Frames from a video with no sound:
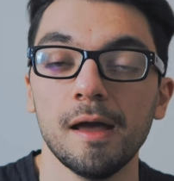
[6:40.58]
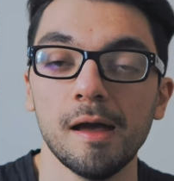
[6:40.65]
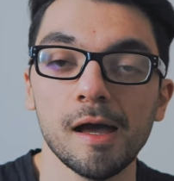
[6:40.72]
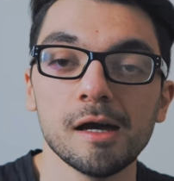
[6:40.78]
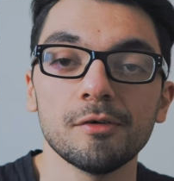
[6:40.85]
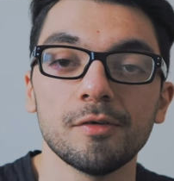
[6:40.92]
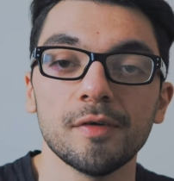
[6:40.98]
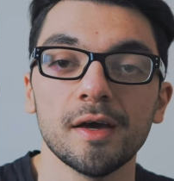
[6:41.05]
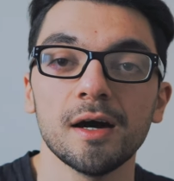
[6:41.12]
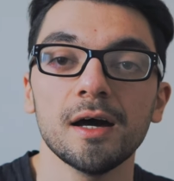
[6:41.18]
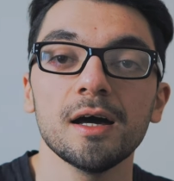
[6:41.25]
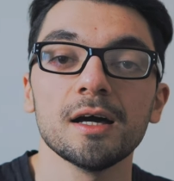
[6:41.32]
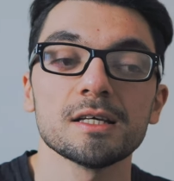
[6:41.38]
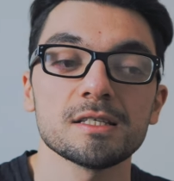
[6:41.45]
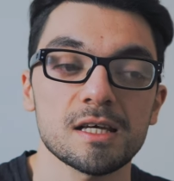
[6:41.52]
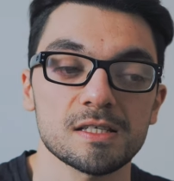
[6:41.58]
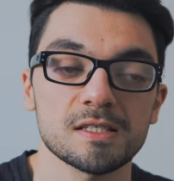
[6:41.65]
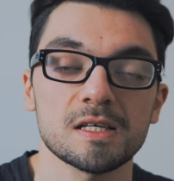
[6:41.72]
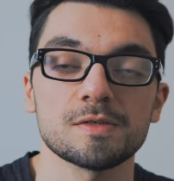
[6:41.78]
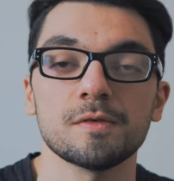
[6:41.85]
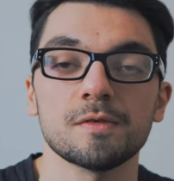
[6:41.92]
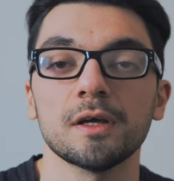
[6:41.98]
area
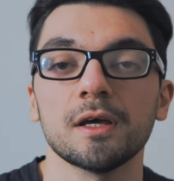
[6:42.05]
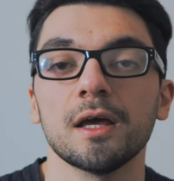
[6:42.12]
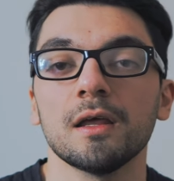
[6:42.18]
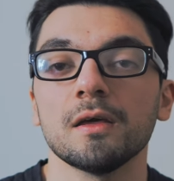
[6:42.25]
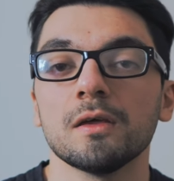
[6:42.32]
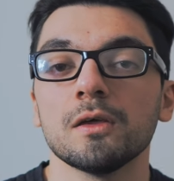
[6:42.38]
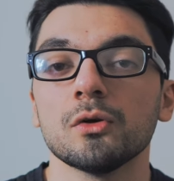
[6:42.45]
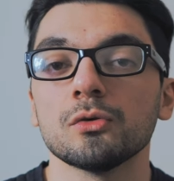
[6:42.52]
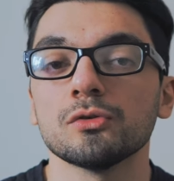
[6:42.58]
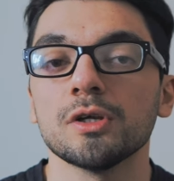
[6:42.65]
successfully getting your